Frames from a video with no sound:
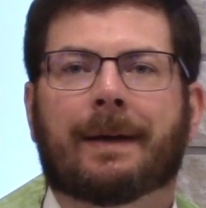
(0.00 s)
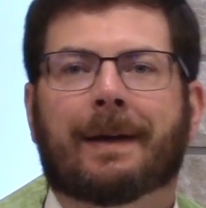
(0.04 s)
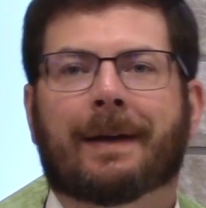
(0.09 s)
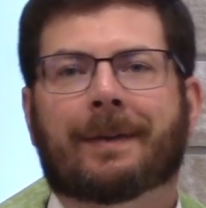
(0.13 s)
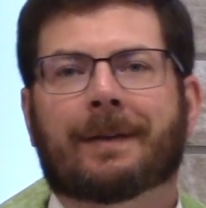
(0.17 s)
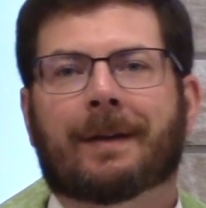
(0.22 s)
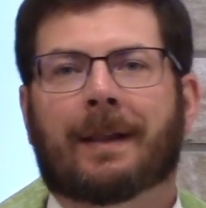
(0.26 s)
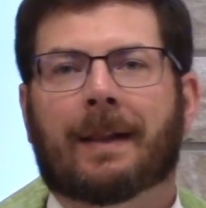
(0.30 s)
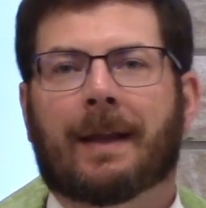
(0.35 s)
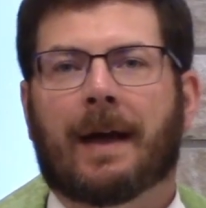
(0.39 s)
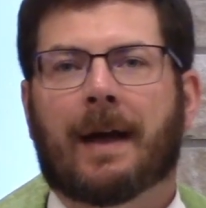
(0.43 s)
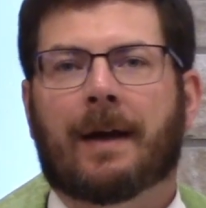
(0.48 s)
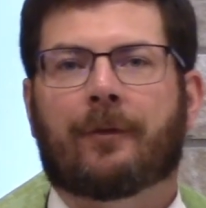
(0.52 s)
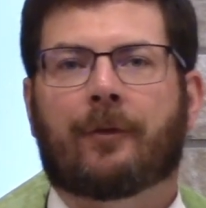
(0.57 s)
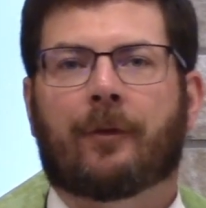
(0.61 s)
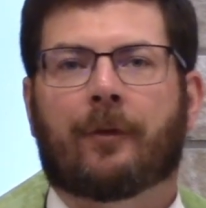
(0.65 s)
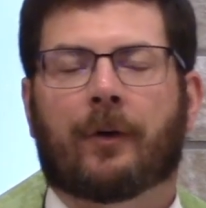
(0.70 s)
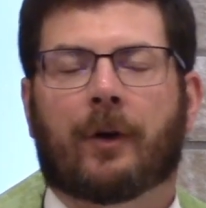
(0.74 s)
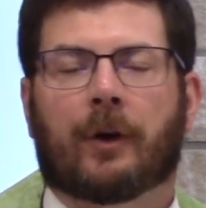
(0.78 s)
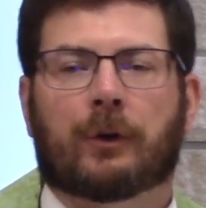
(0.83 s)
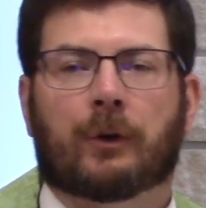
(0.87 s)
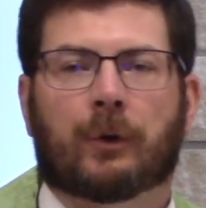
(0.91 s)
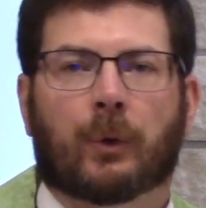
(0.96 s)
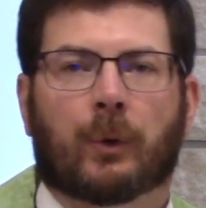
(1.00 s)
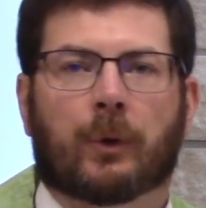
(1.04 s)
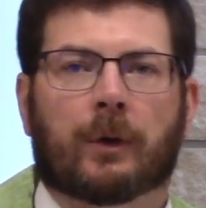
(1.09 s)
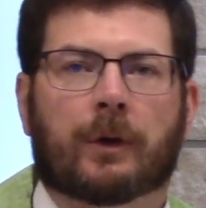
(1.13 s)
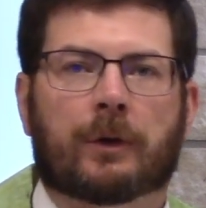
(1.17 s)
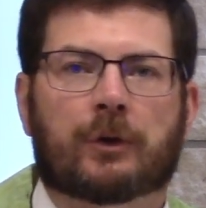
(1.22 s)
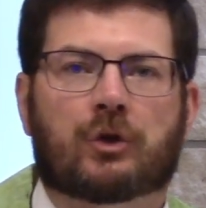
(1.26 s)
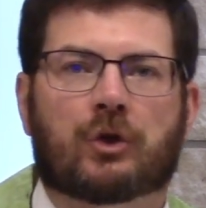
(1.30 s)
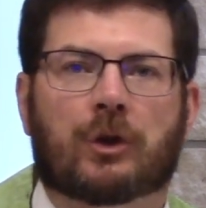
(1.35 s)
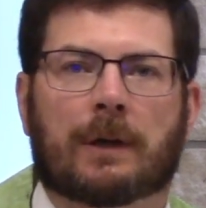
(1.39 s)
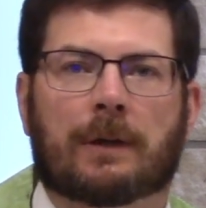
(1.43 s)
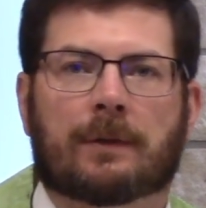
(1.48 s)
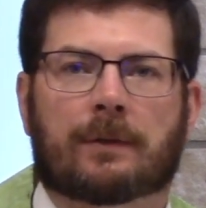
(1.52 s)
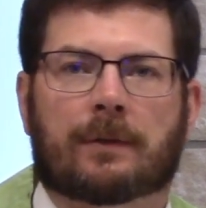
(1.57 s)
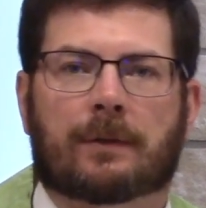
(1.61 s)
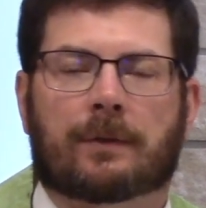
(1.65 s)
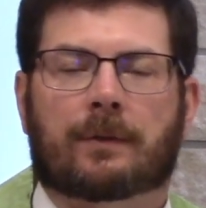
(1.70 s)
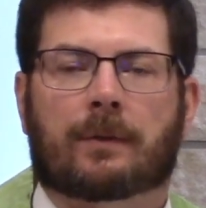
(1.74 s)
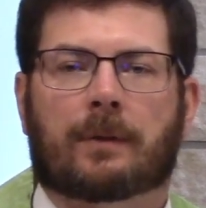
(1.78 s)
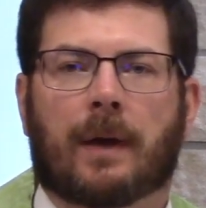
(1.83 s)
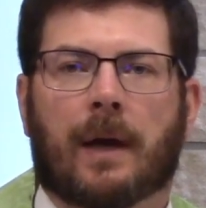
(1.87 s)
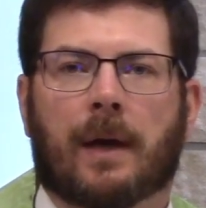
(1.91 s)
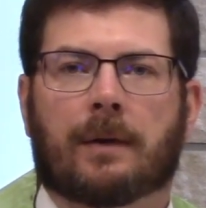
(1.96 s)
in the life of our Lord
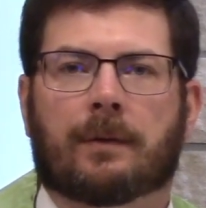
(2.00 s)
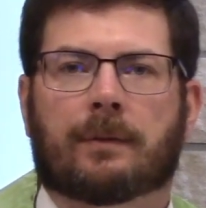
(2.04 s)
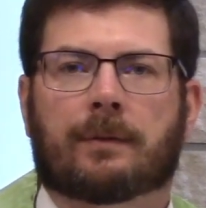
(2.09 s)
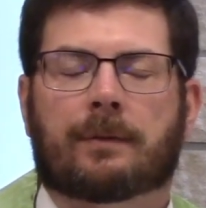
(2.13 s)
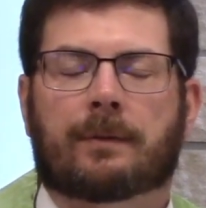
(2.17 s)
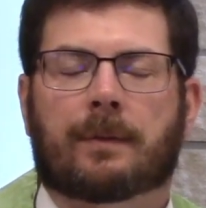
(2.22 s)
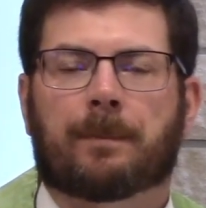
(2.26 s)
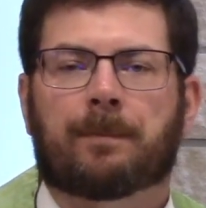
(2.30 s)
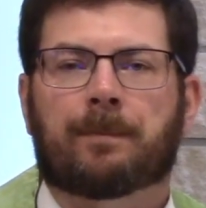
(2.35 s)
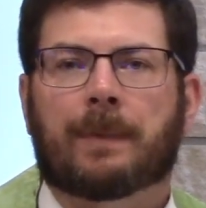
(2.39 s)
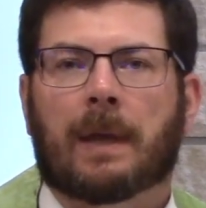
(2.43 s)
Jesus Christ.